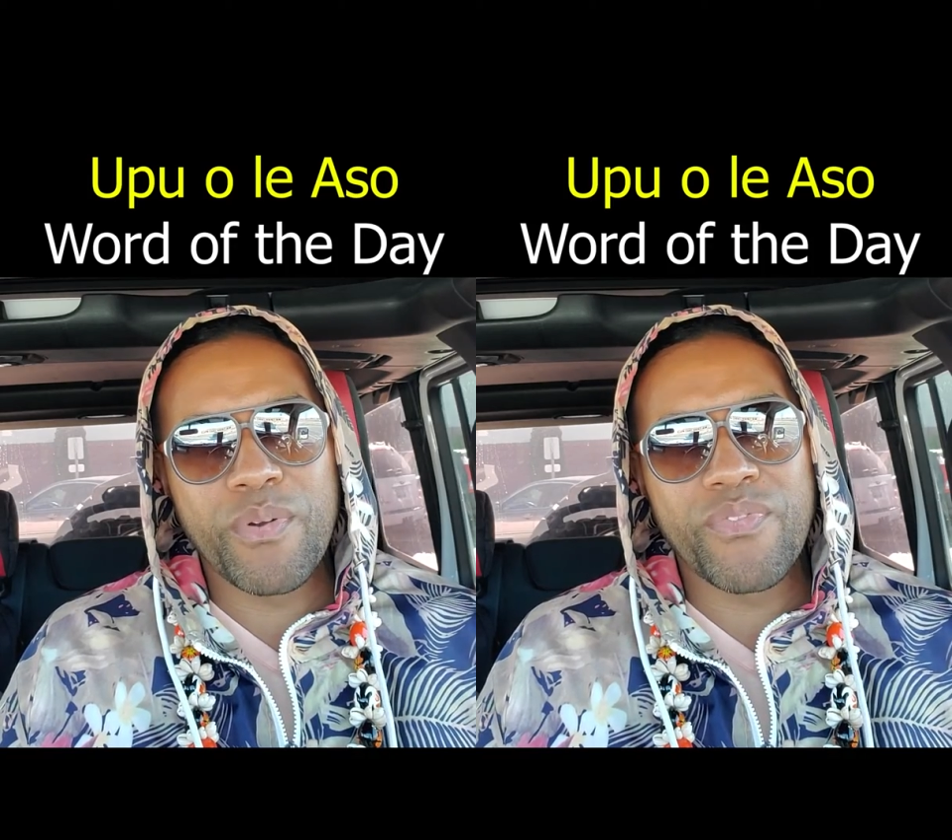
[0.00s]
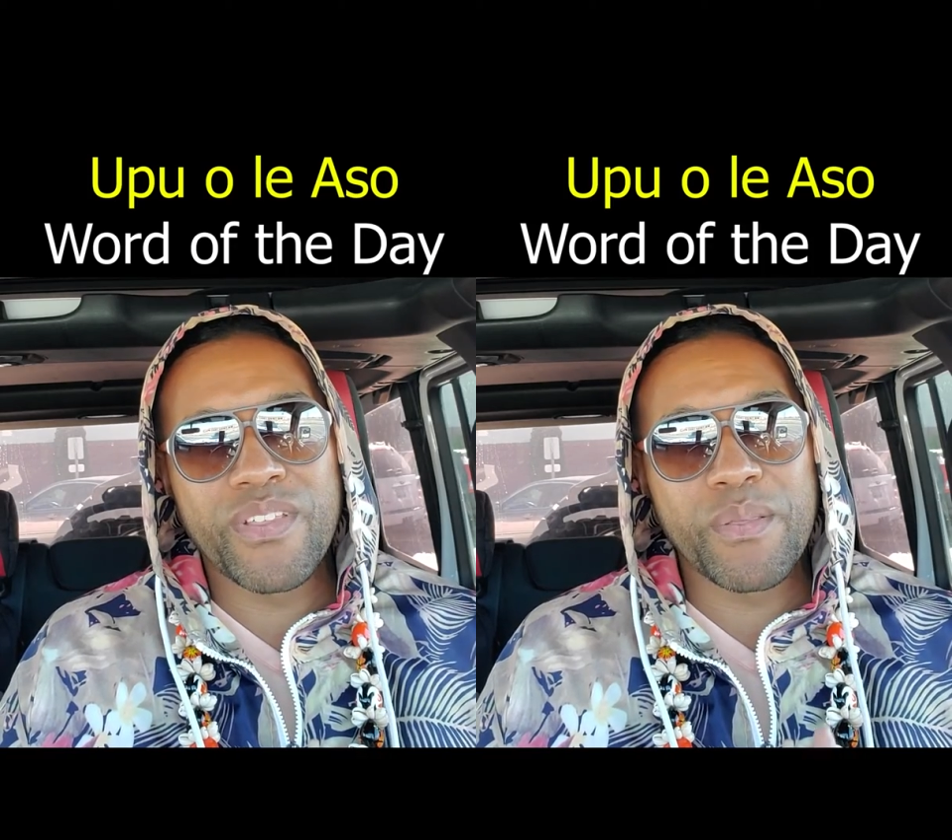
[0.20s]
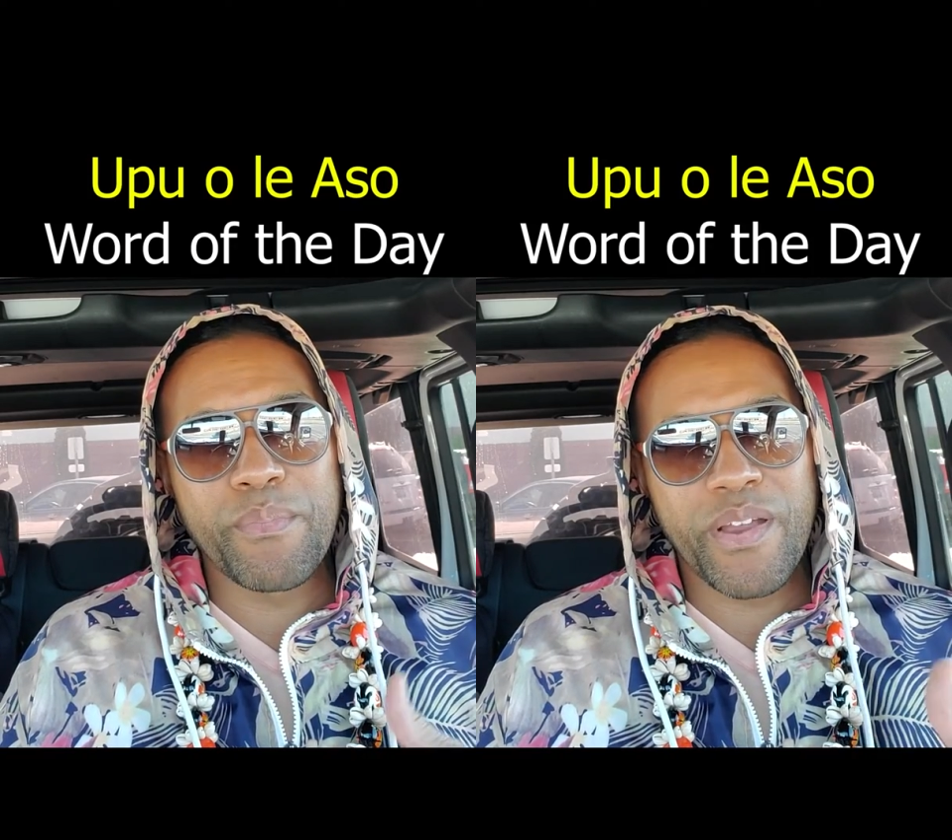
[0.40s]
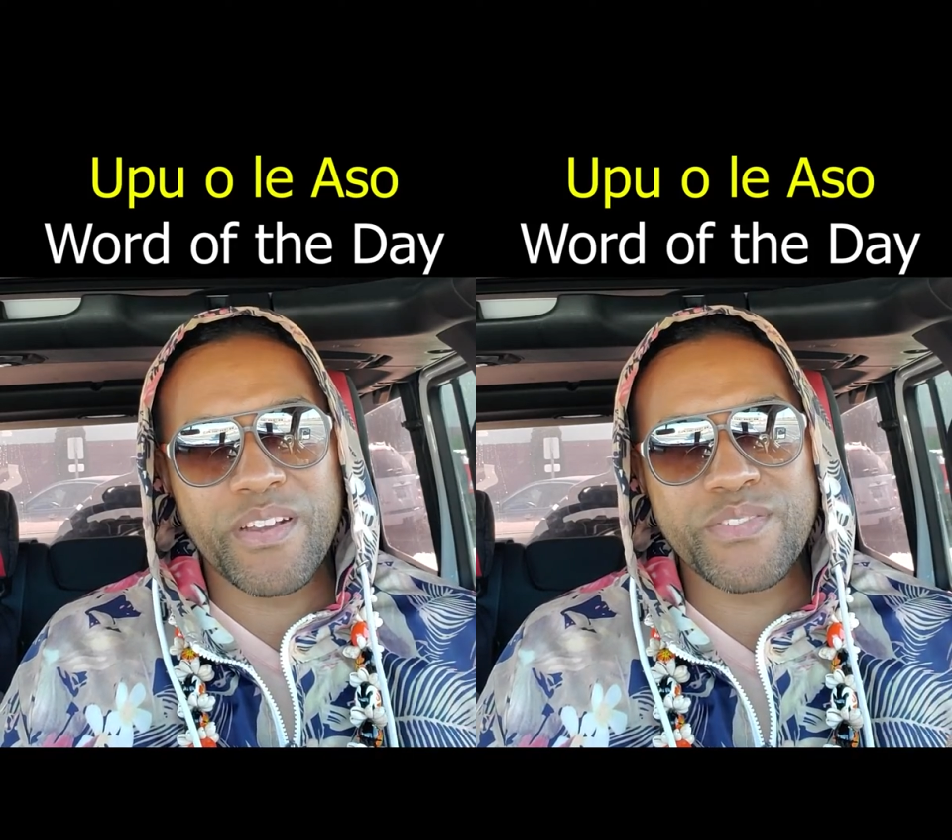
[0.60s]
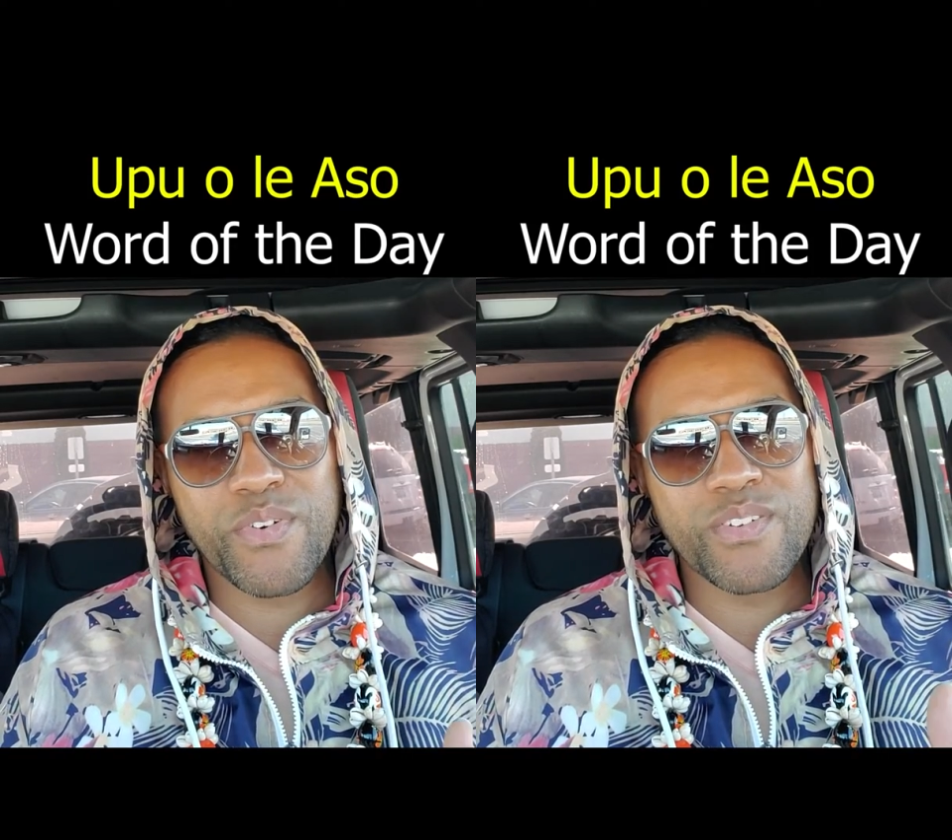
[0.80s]
but feel
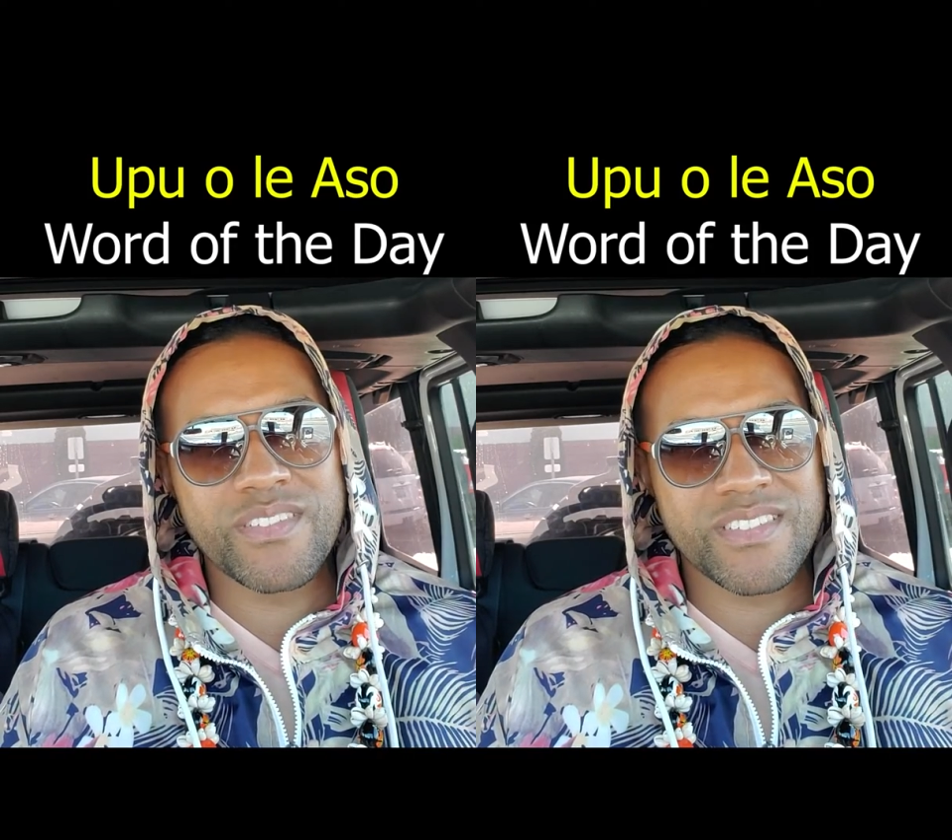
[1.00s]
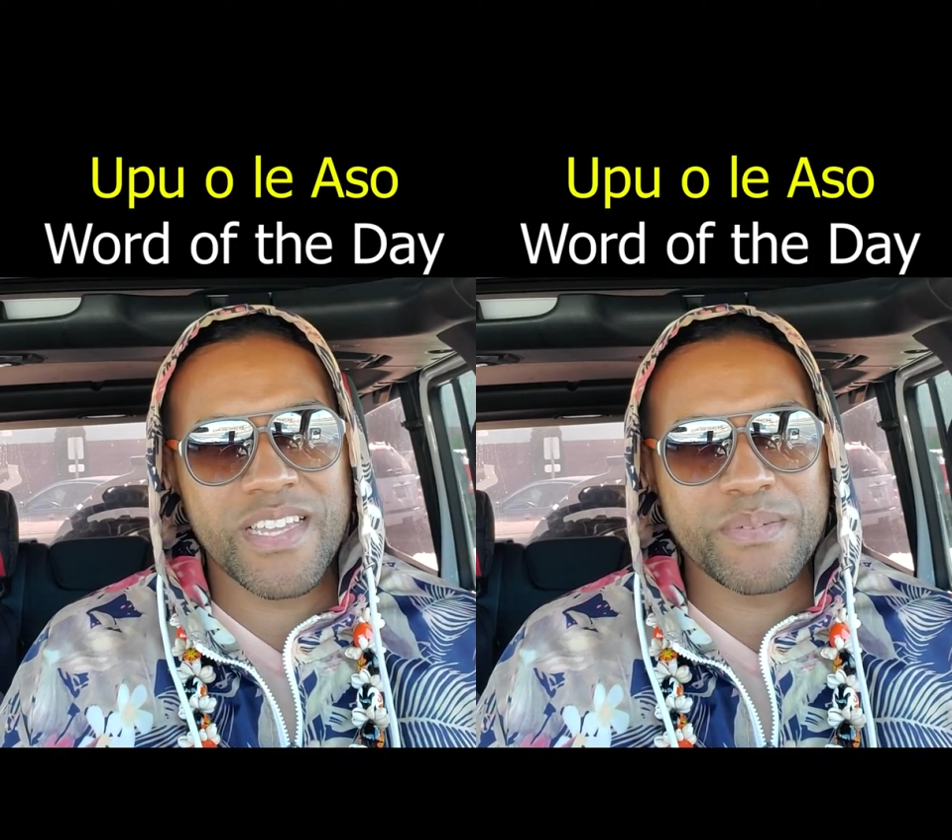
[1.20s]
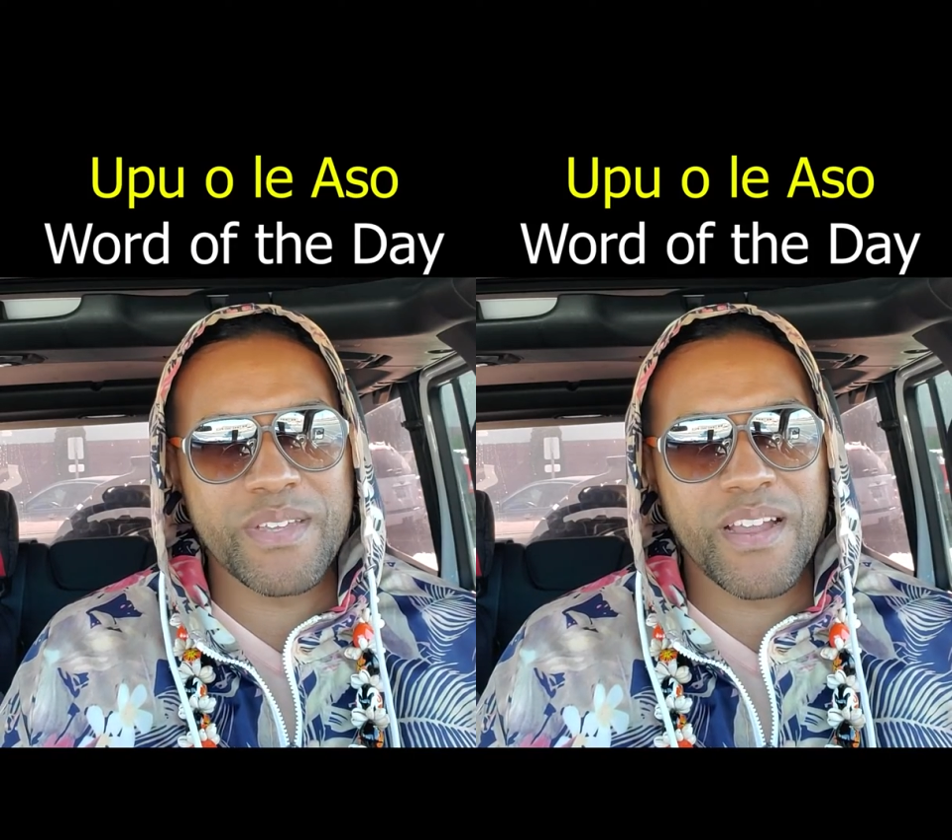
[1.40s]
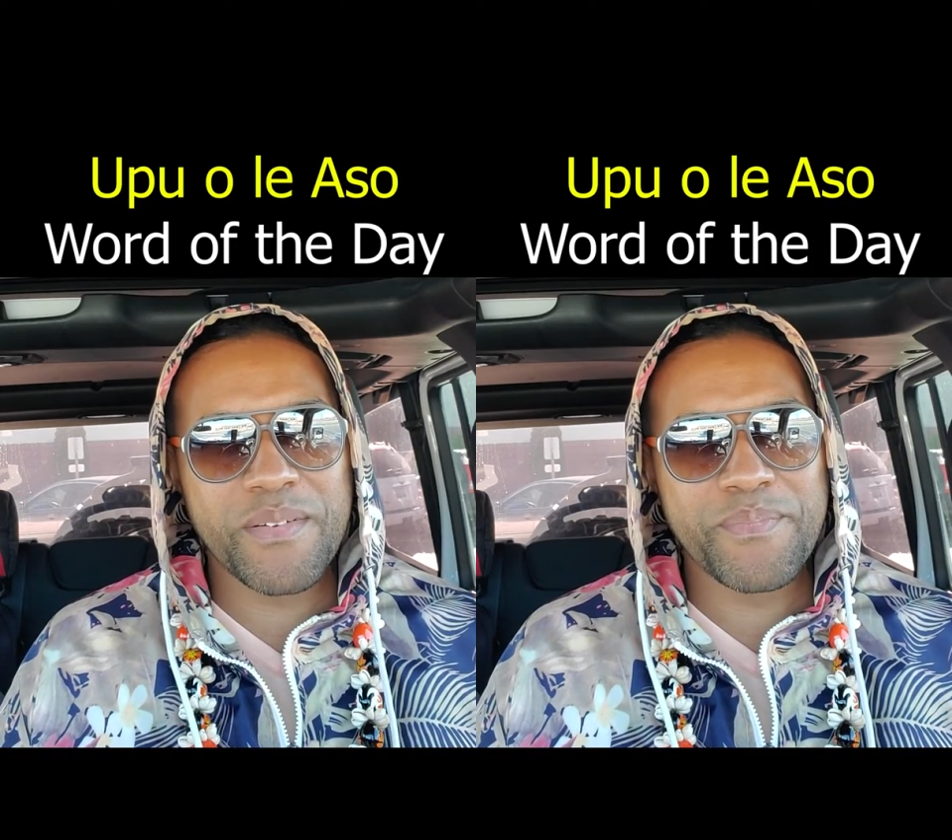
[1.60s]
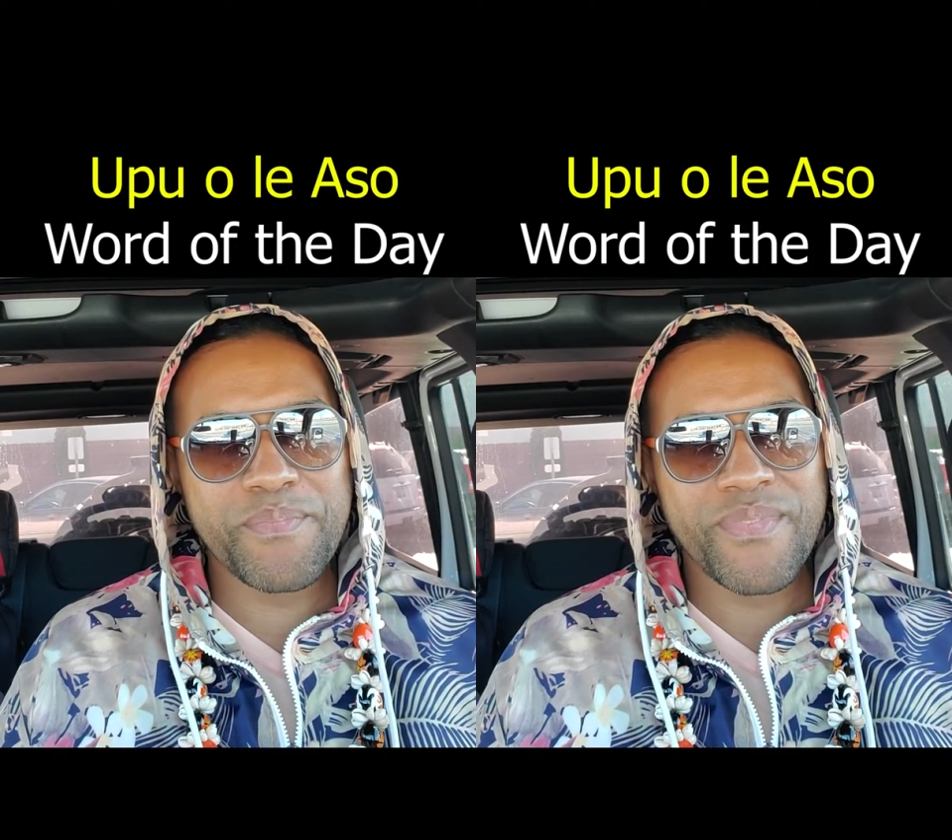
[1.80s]
embarrassed for it at the same time?